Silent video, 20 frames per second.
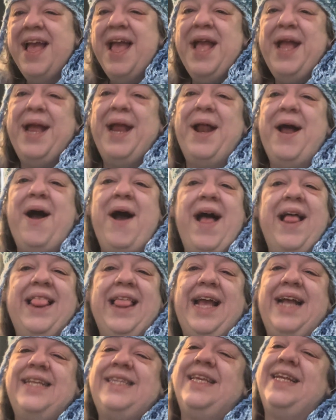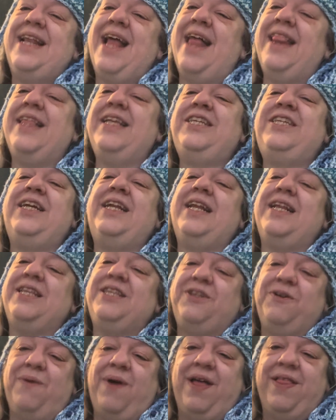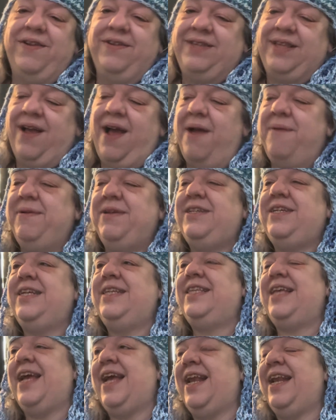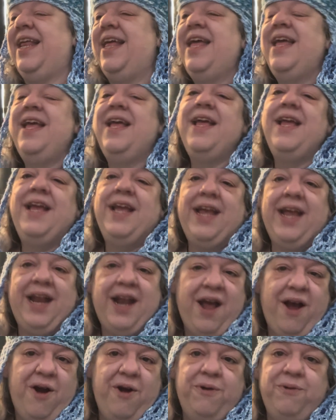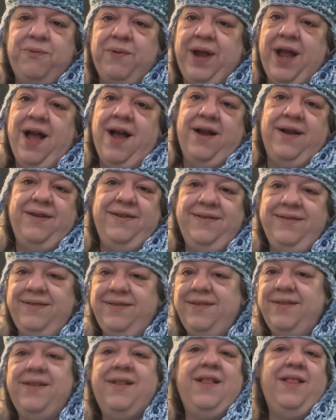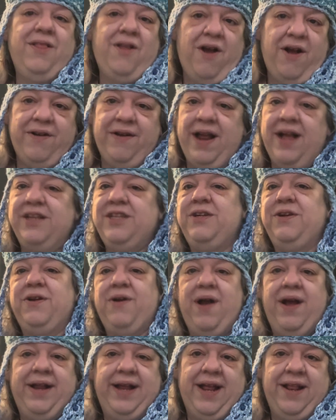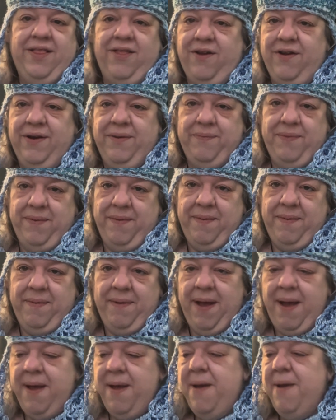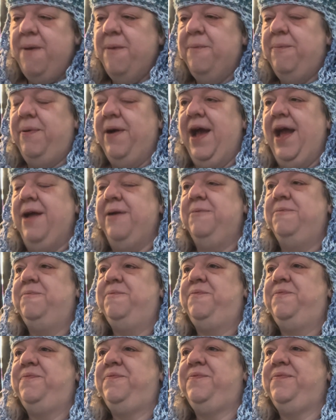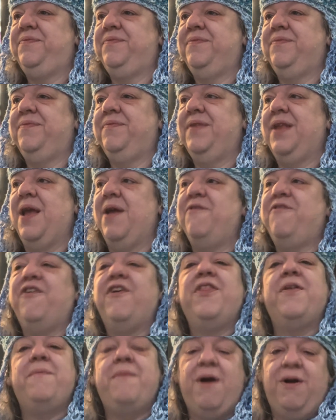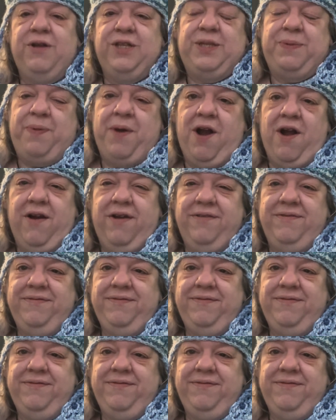like I said, not that she didn't do other stuff. I mean, she did, we hung laundry. I should go out and get laundry, blah, blah, blah. But for the most part,